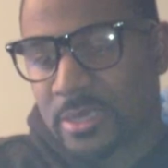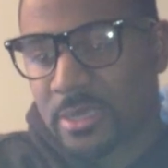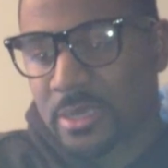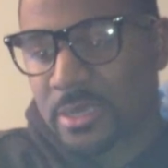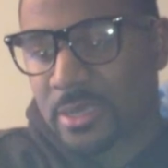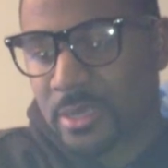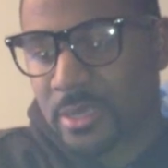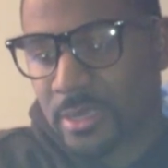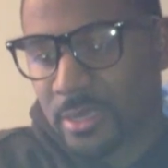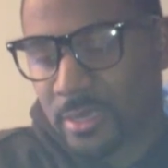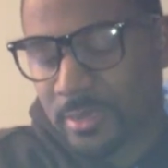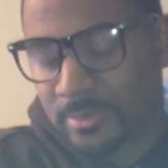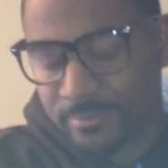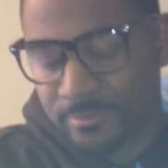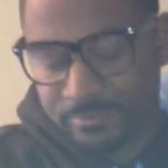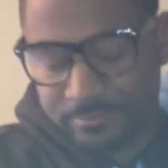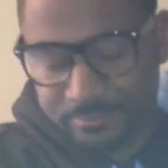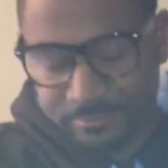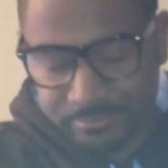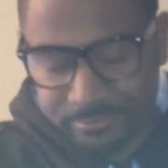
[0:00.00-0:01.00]
um,
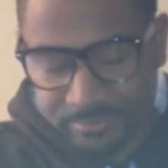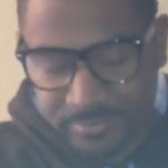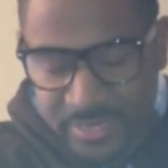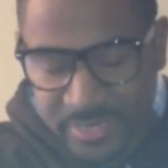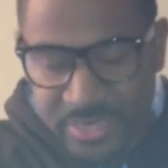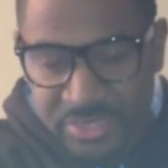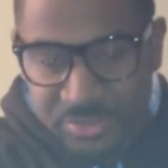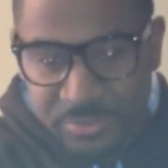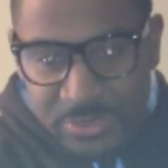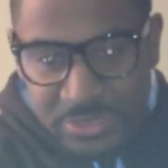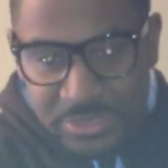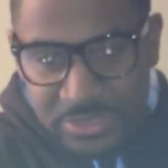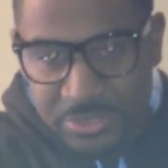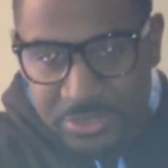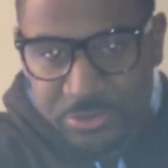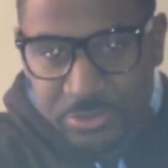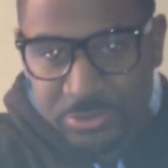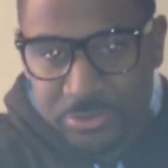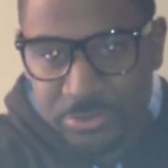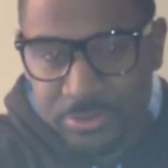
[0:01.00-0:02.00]

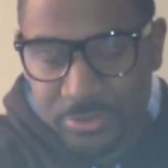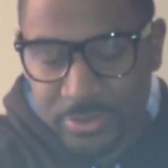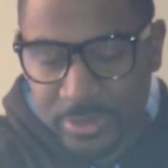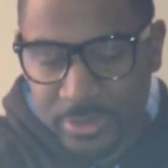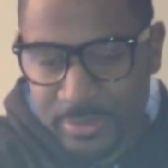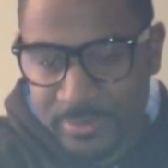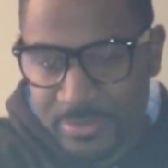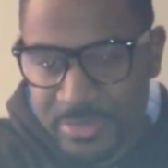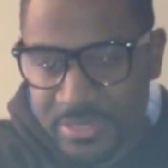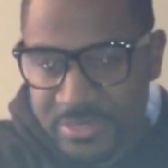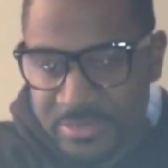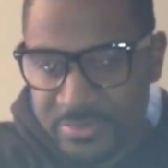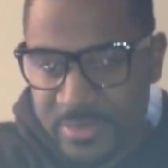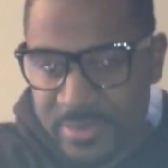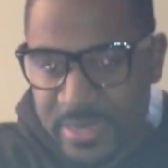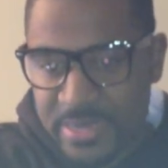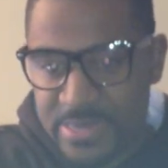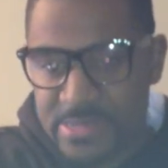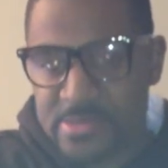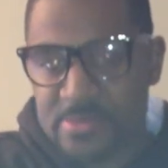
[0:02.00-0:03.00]
HBCU uh, men's
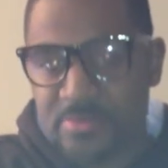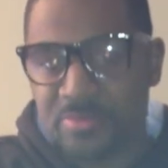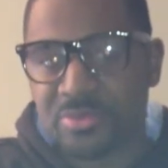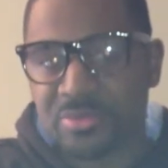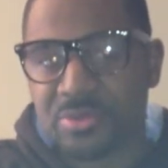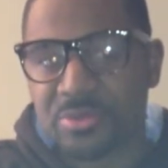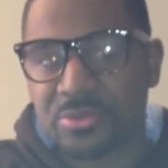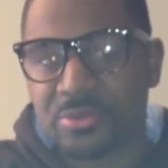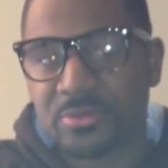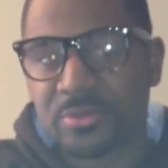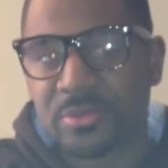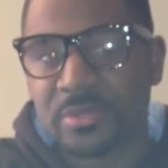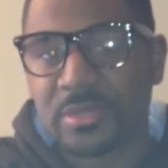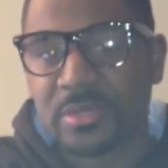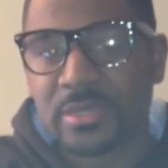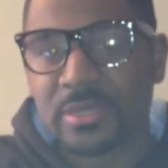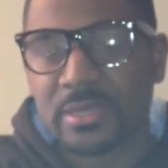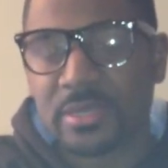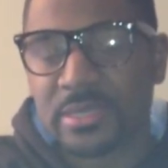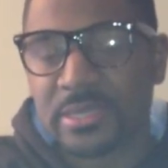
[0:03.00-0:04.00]
basketball
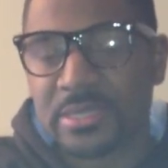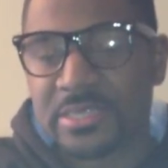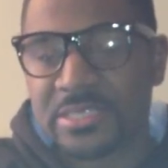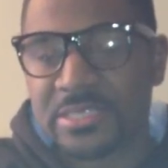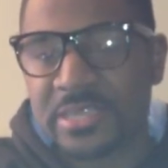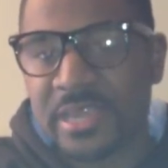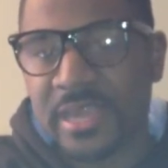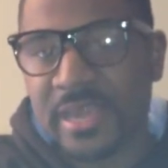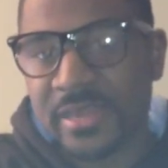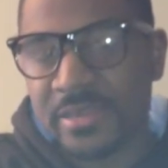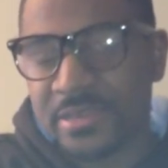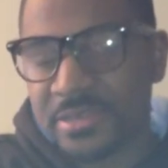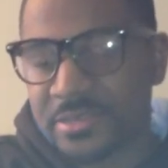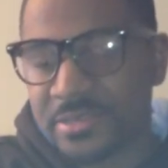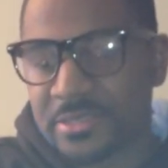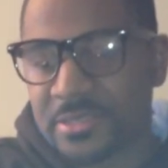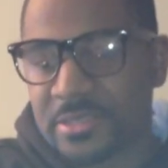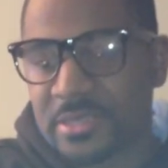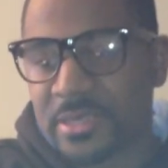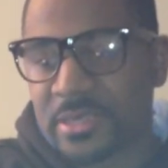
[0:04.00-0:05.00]
uh,
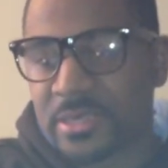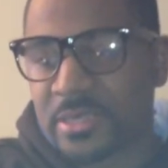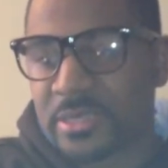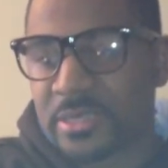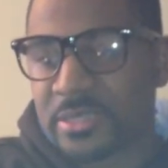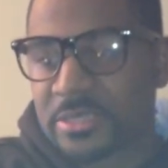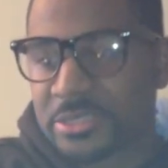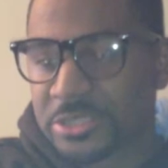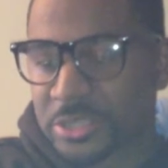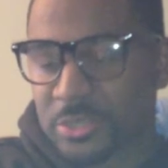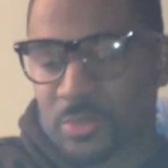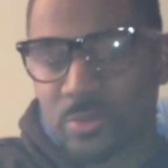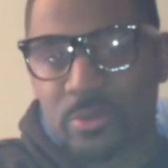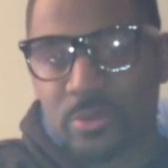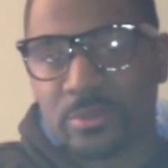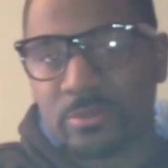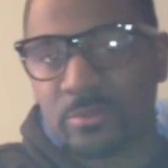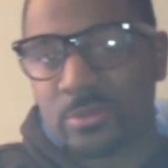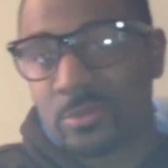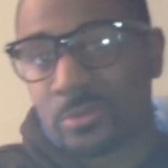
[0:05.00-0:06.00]
standings. So,
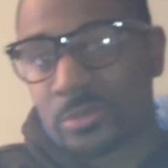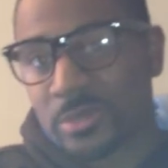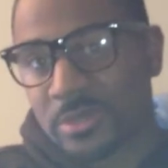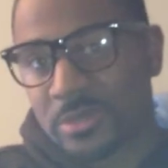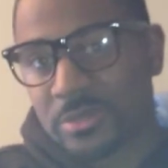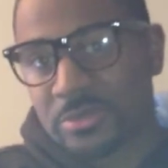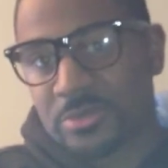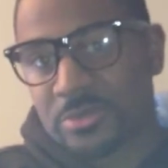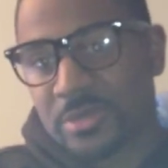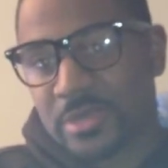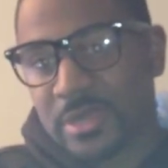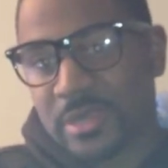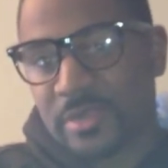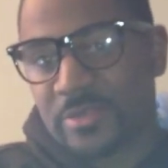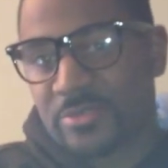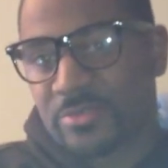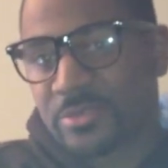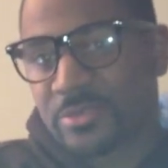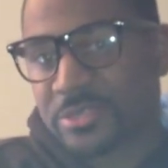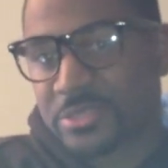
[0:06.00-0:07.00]
uh, what we're going to do today
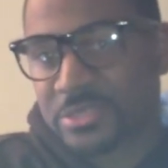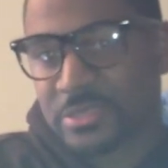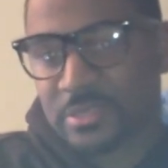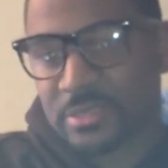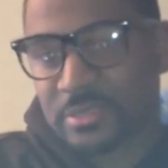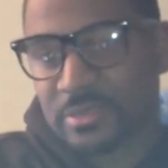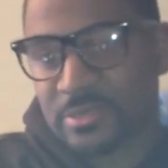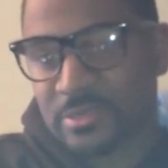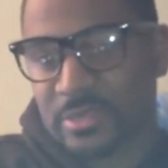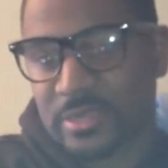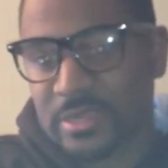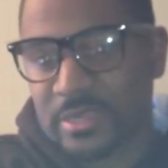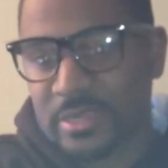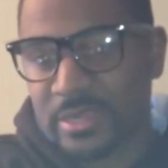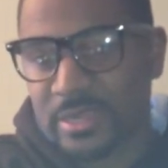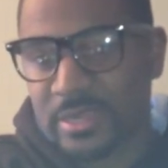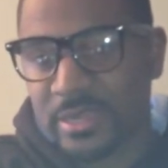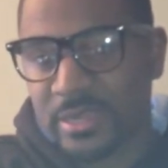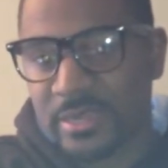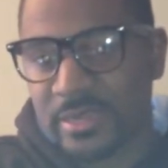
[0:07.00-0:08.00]
is we're just going to go
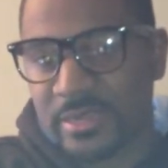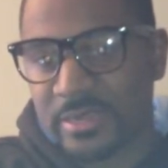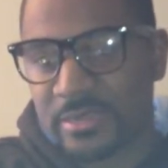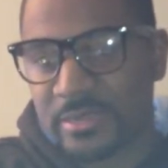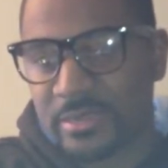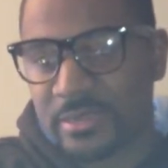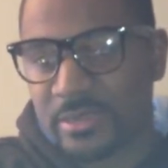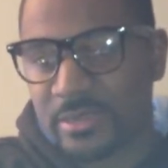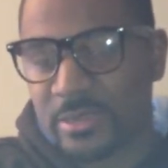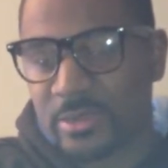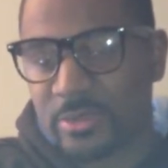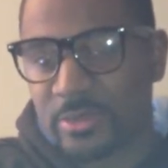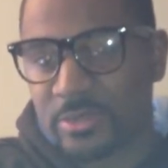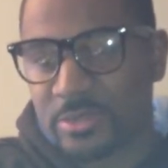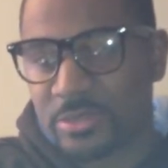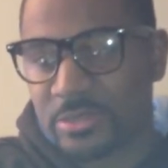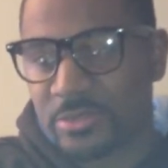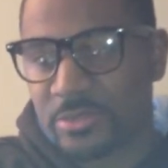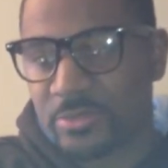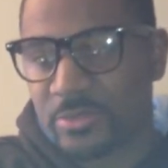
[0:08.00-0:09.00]
ahead and uh, go
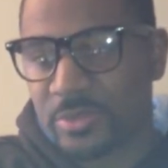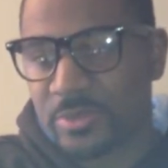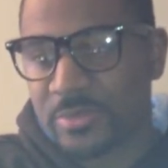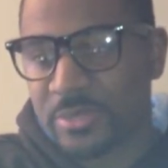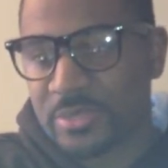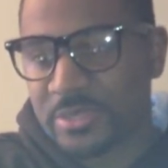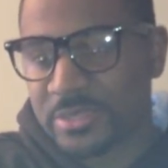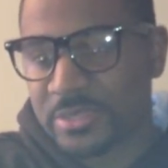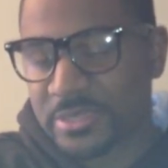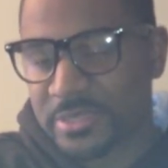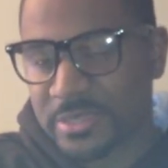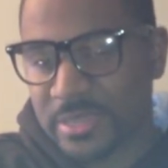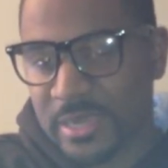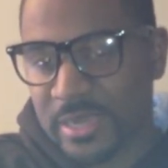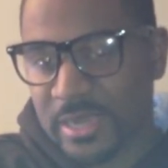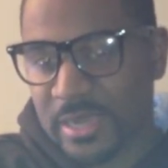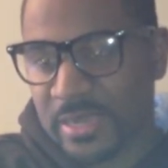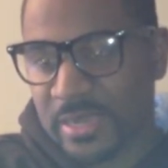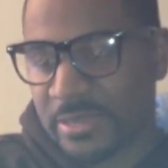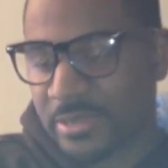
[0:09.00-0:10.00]
into the women's
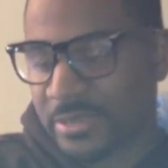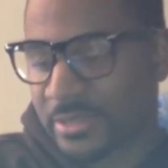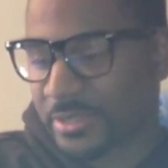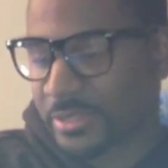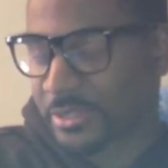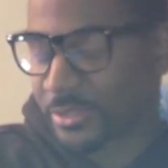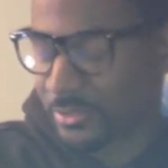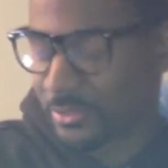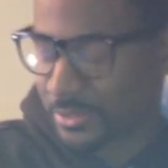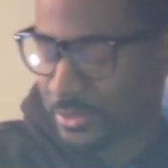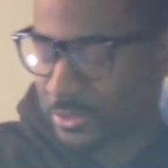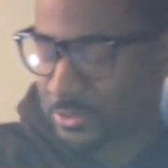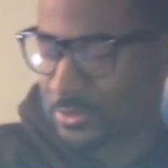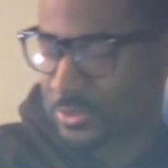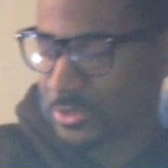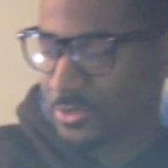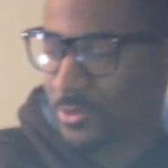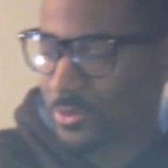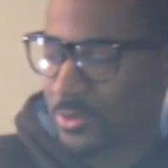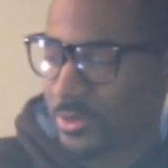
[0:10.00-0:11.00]
and see
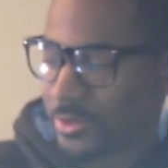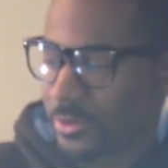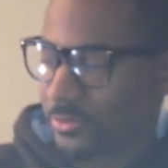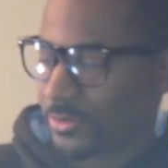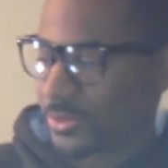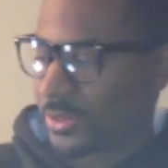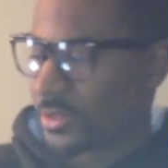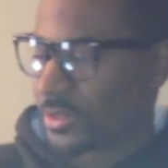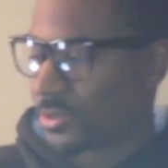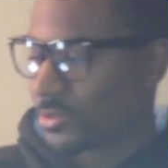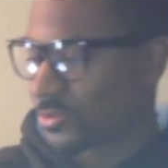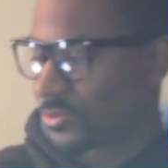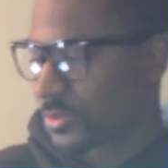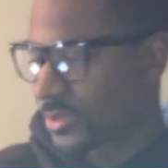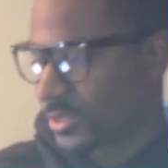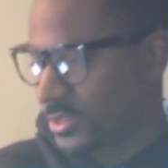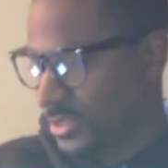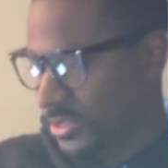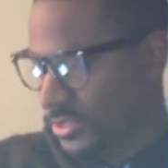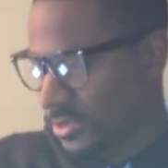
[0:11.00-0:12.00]
what's going on with those. We're
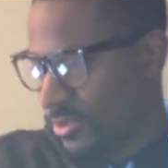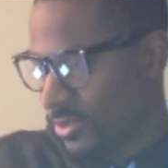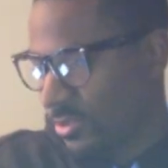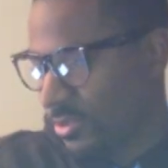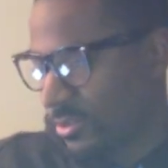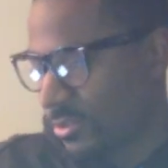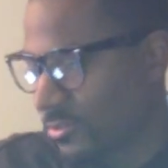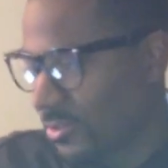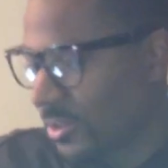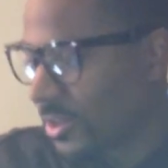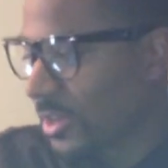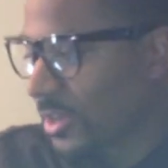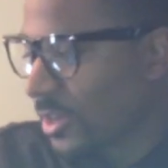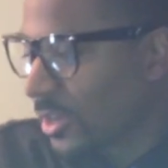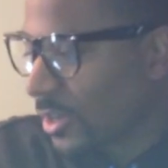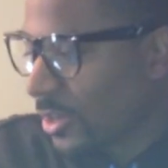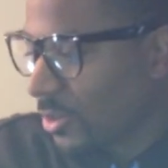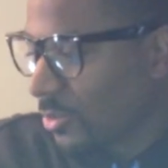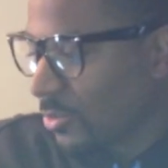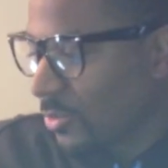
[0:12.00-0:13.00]
going to start off
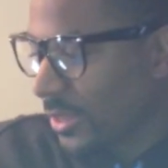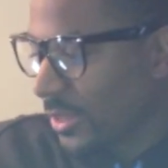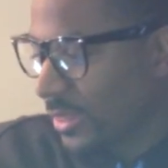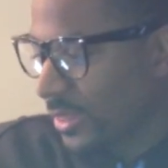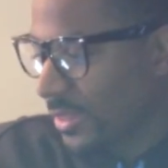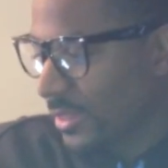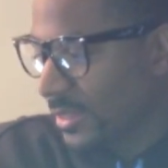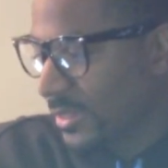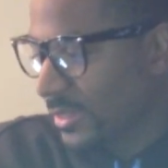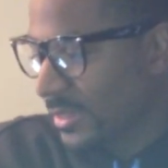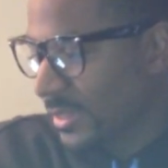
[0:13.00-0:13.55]
with the